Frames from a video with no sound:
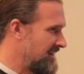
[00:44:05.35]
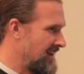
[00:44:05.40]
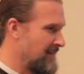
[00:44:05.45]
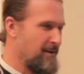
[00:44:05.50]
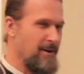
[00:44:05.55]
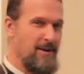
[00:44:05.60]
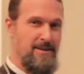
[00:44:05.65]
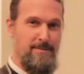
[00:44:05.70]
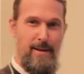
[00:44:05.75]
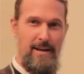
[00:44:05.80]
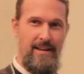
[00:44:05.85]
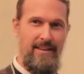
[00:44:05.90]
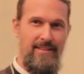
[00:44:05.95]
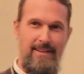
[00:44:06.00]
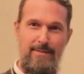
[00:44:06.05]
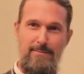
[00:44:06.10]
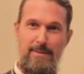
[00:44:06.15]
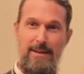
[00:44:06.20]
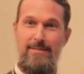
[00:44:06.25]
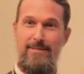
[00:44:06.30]
They don't have cars back in
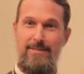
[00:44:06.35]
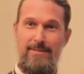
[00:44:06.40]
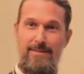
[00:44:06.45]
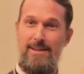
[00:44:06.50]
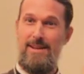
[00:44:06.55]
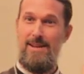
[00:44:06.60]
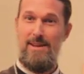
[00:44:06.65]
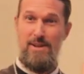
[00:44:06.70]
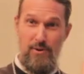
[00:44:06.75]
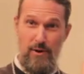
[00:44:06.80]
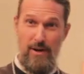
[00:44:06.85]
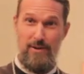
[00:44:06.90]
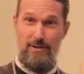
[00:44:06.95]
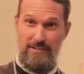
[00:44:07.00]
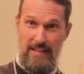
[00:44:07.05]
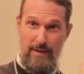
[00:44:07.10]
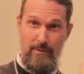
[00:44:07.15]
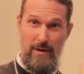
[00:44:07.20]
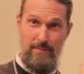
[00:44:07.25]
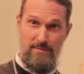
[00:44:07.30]
there, but you don't
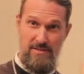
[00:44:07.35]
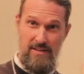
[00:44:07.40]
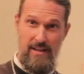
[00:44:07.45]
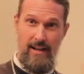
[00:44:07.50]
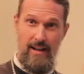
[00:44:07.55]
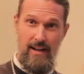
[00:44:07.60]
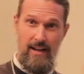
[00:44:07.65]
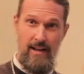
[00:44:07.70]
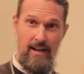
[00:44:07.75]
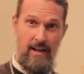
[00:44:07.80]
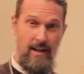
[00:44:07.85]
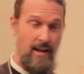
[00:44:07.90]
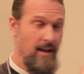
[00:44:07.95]
understand what I'm saying?